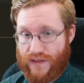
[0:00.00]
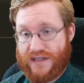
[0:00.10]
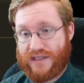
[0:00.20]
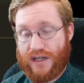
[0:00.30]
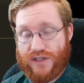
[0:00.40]

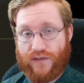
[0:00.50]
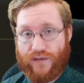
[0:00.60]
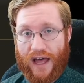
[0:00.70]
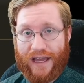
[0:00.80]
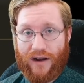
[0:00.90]
these Sons
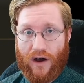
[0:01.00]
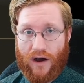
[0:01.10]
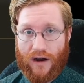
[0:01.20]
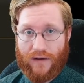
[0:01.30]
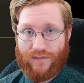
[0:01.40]
of Light
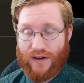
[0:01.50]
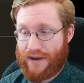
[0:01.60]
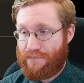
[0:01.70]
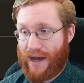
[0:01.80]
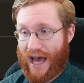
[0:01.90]
are
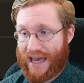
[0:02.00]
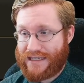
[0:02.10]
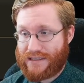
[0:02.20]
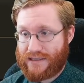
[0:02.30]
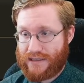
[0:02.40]
very
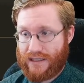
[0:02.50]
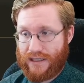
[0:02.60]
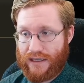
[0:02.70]
pious